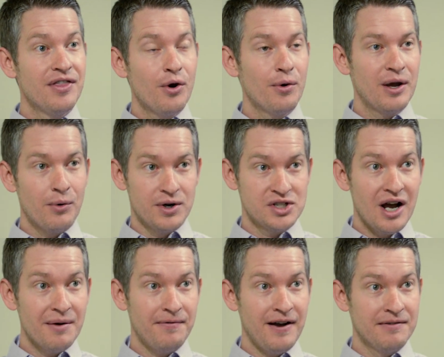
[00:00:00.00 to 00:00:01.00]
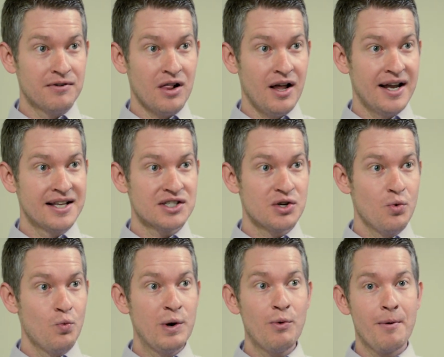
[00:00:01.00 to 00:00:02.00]
though they were top 5 clients,
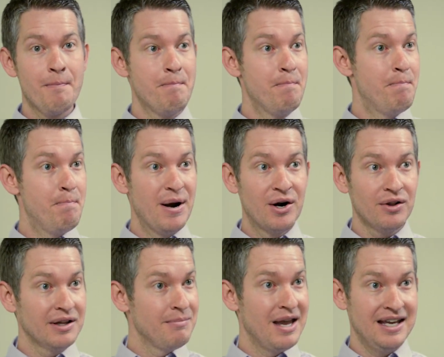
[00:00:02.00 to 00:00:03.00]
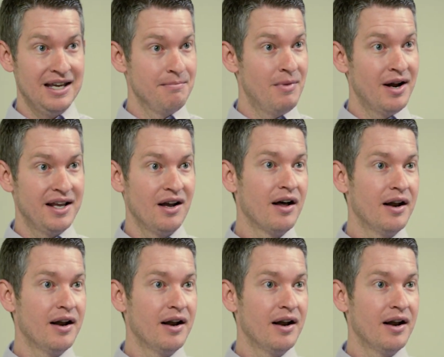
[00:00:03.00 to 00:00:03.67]
we were barely making money on